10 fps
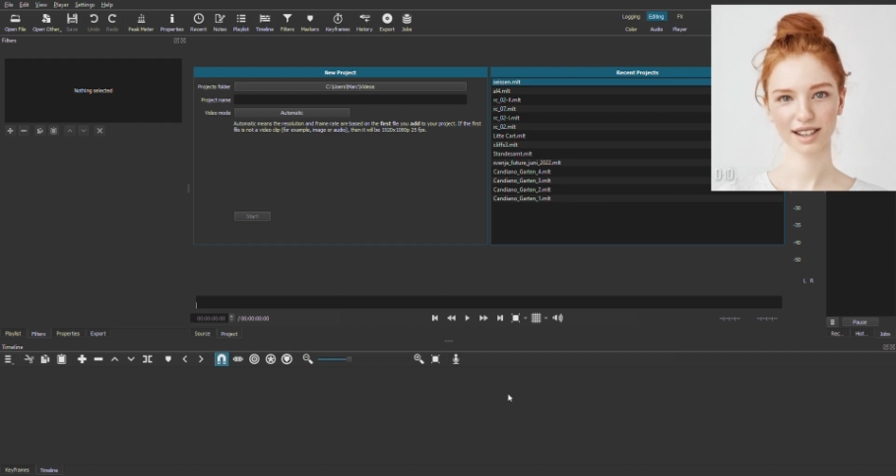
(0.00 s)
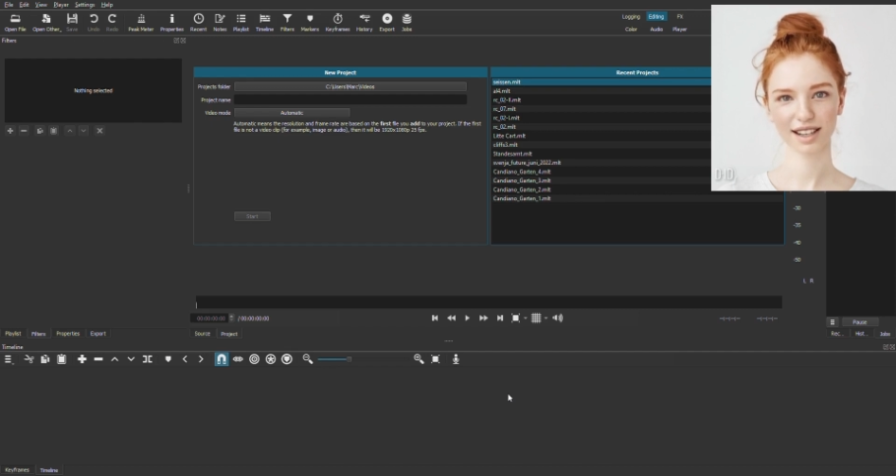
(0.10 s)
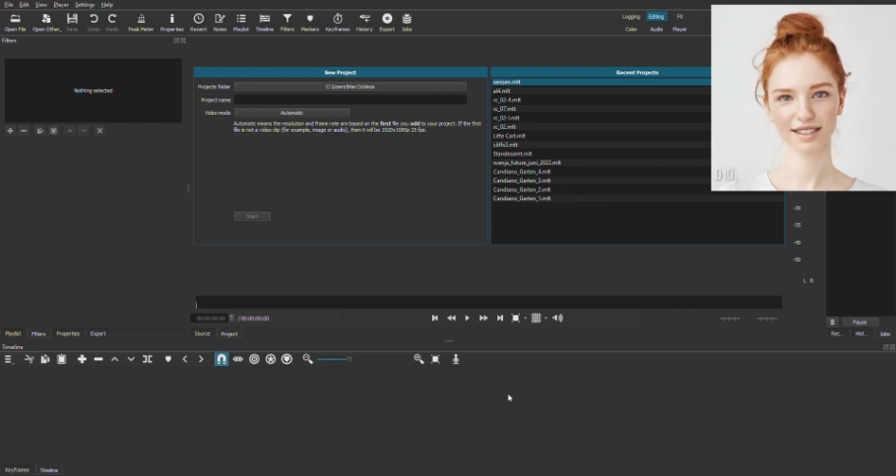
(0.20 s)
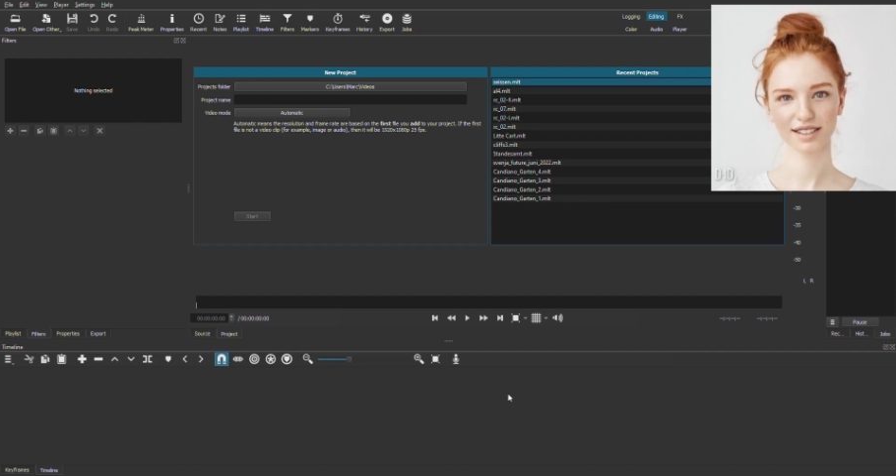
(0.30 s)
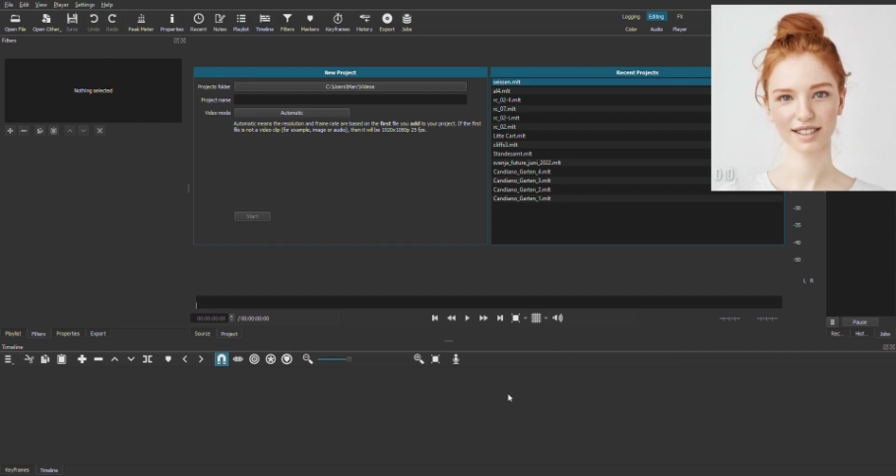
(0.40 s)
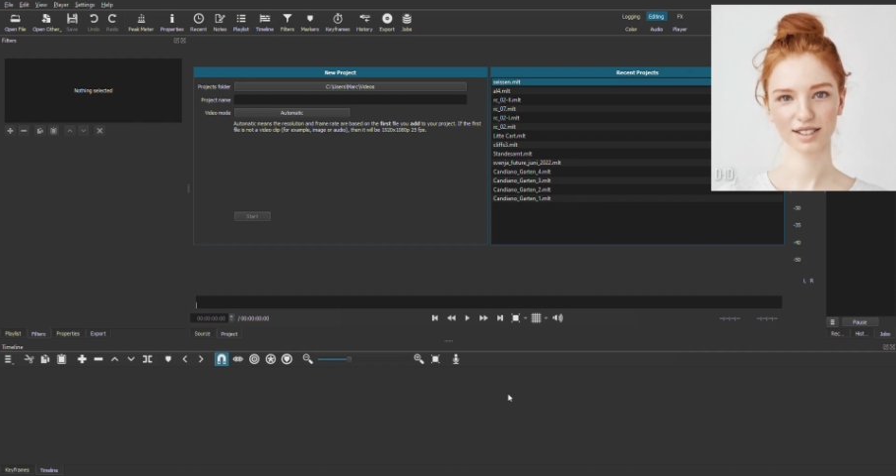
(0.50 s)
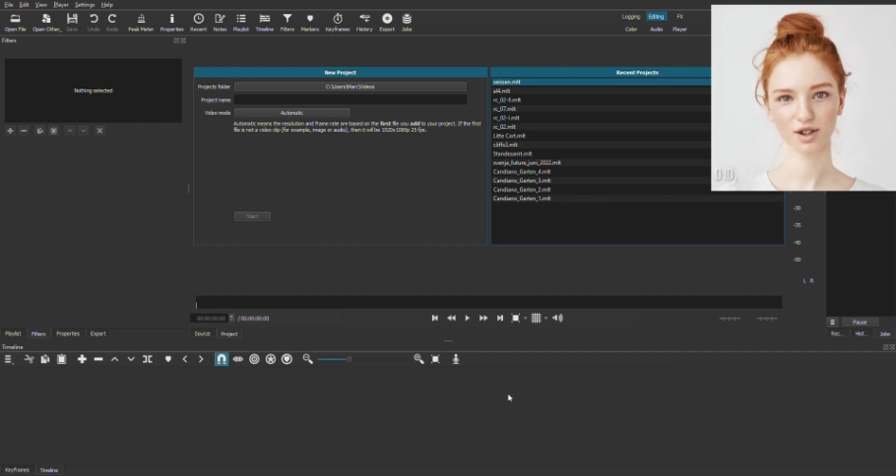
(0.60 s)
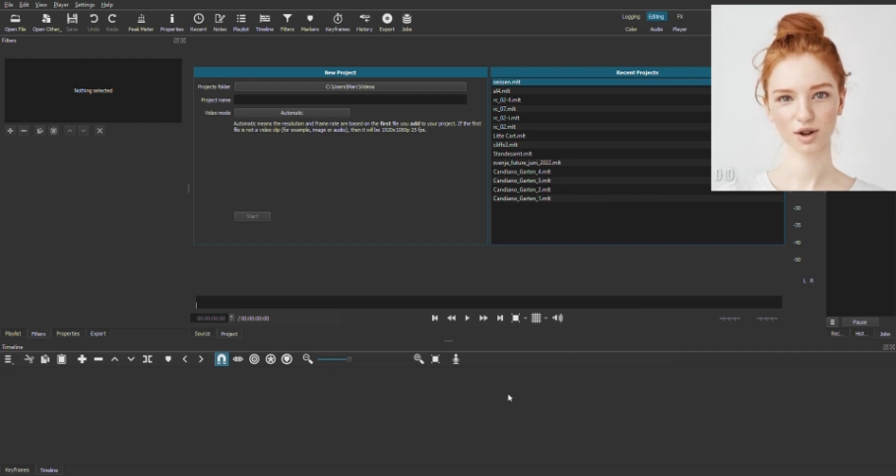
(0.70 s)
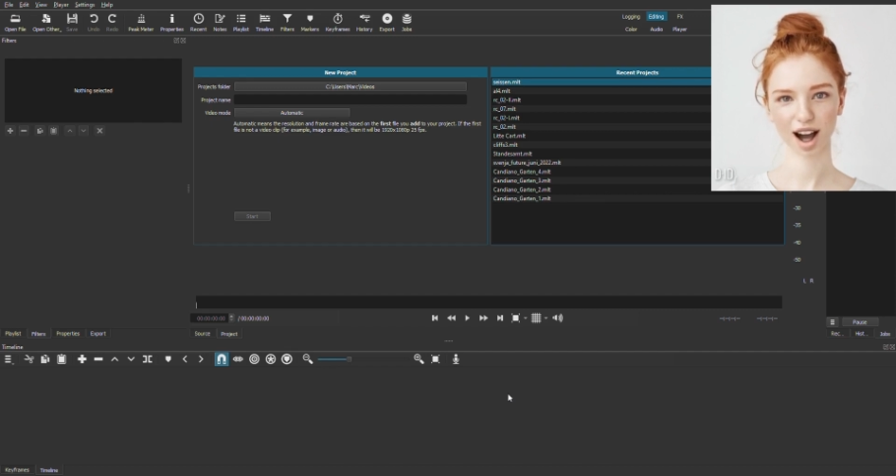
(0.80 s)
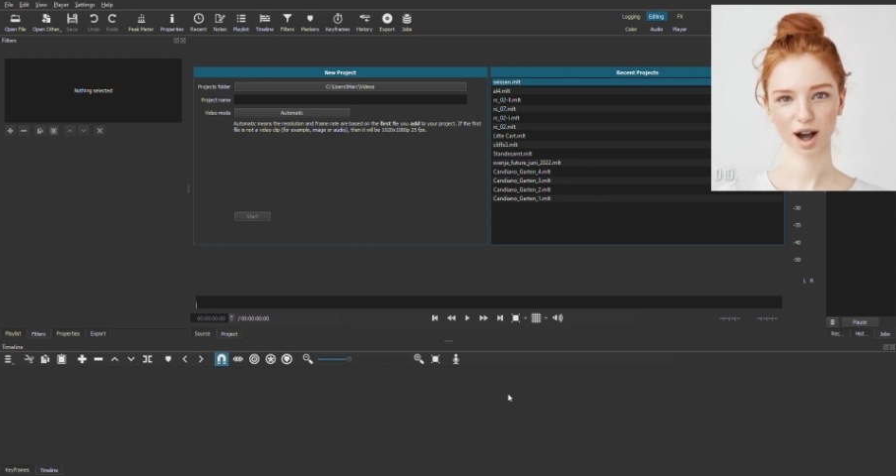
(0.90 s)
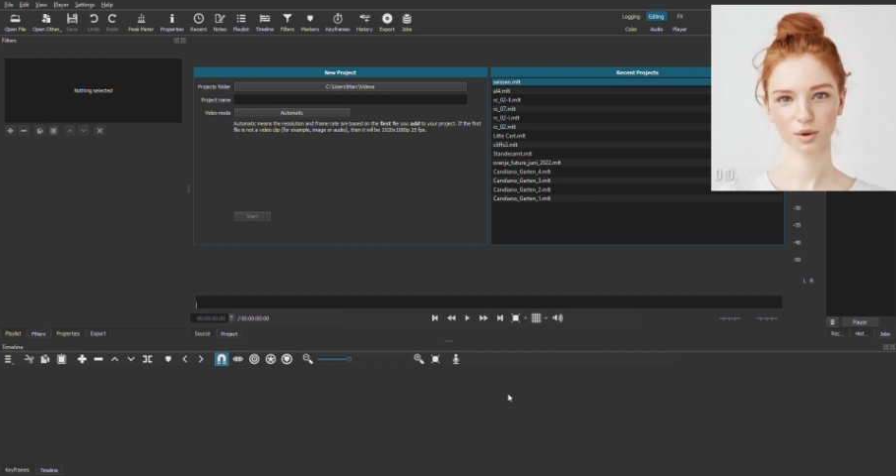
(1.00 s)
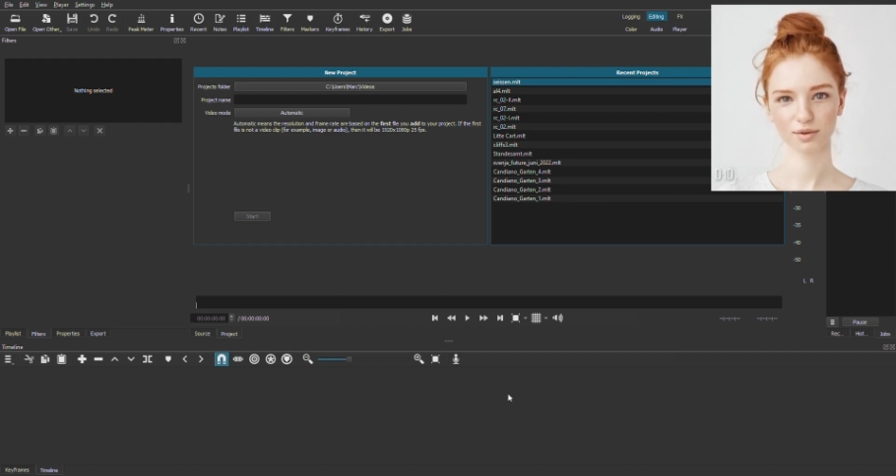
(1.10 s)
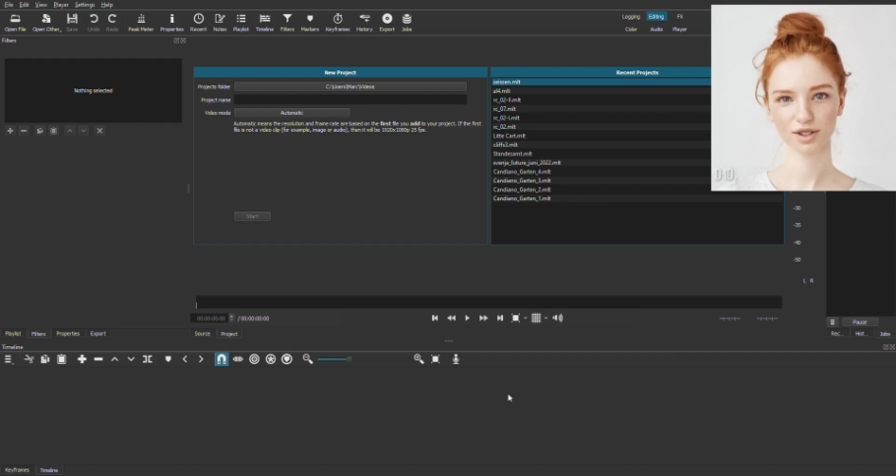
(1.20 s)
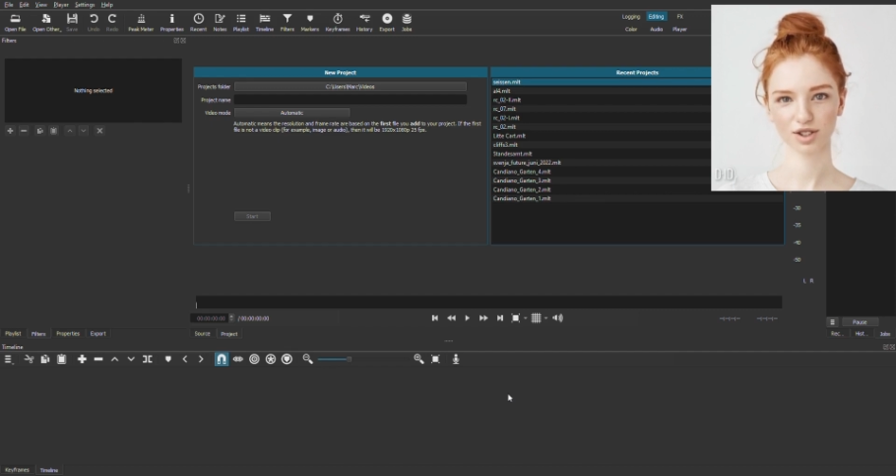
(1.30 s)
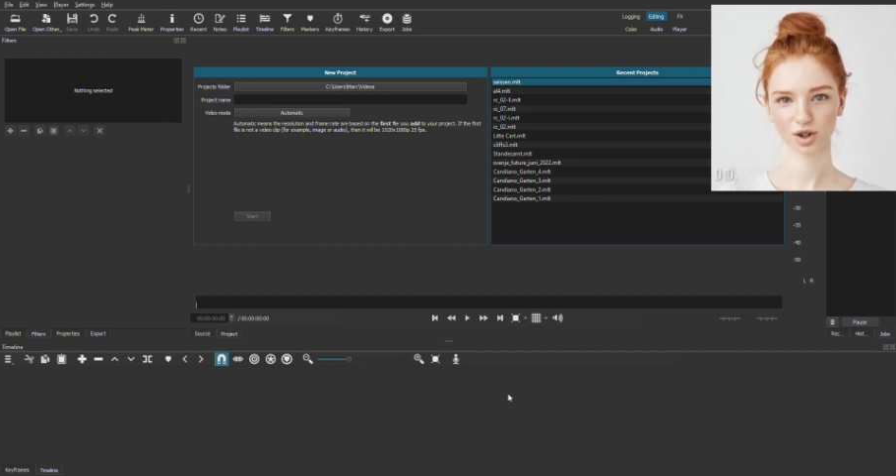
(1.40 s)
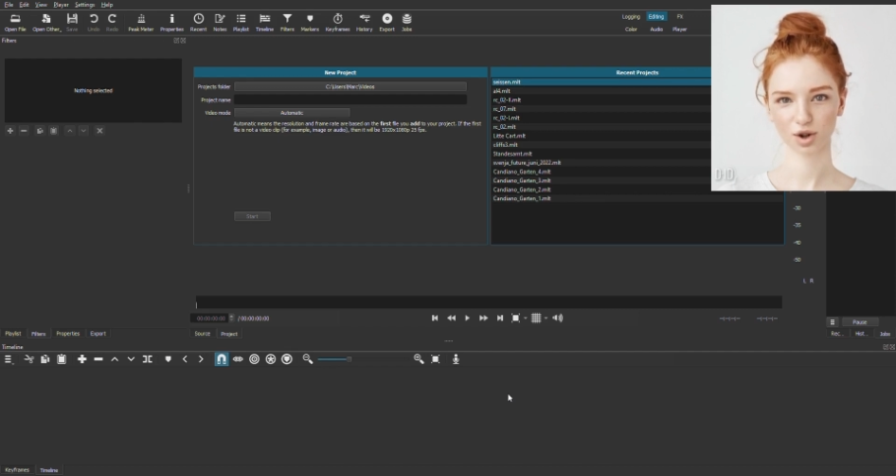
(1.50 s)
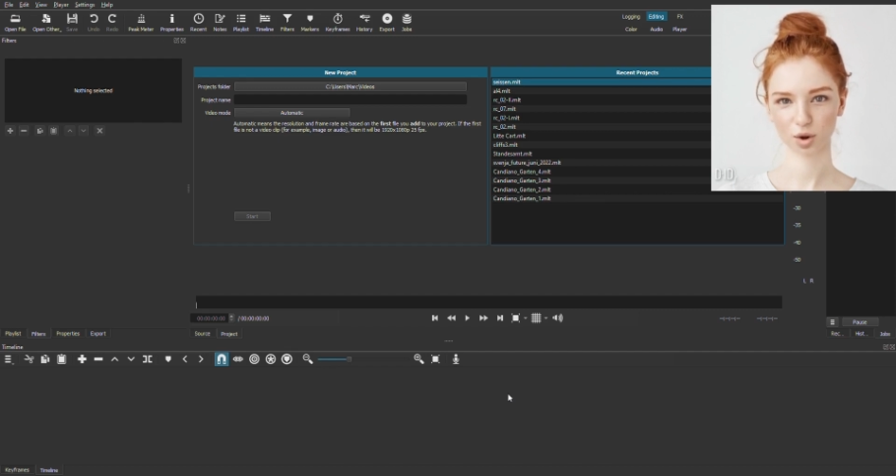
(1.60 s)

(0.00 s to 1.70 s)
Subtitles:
it easy to create professional